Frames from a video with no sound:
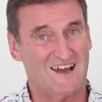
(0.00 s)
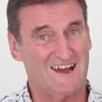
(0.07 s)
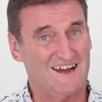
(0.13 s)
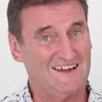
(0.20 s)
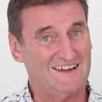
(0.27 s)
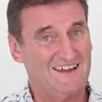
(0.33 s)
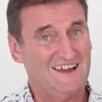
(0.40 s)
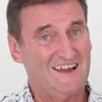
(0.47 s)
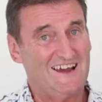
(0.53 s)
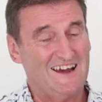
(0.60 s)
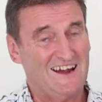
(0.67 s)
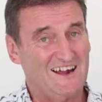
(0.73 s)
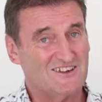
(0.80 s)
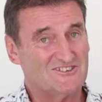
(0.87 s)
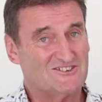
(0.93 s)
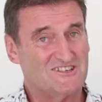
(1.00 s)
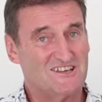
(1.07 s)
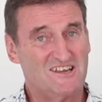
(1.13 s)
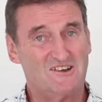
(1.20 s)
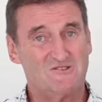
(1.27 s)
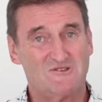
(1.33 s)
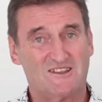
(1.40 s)
hour. I'll
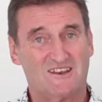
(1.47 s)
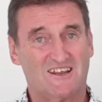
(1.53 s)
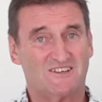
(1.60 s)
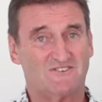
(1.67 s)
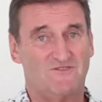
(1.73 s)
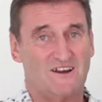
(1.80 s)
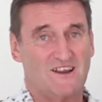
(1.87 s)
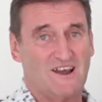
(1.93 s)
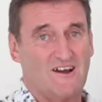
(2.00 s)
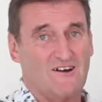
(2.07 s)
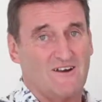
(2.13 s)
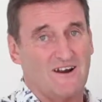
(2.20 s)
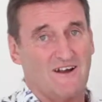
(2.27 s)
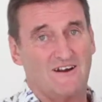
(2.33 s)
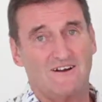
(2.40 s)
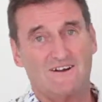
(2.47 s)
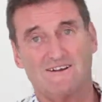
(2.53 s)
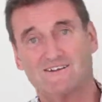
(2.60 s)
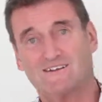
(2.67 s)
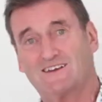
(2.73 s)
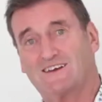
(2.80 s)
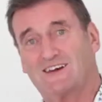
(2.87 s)
see you in the next video, and
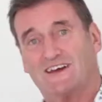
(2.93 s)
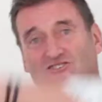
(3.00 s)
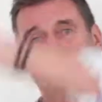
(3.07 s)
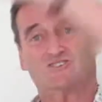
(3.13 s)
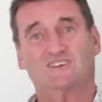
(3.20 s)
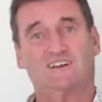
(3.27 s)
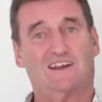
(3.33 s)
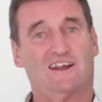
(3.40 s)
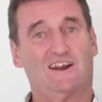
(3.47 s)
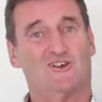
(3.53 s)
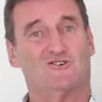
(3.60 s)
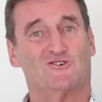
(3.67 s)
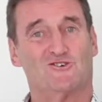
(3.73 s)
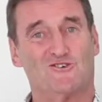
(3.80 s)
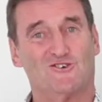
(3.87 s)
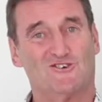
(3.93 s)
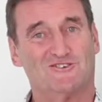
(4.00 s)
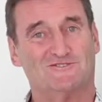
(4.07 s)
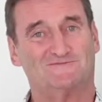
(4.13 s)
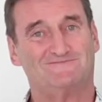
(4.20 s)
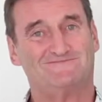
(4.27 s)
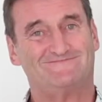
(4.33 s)
I'll catch you later.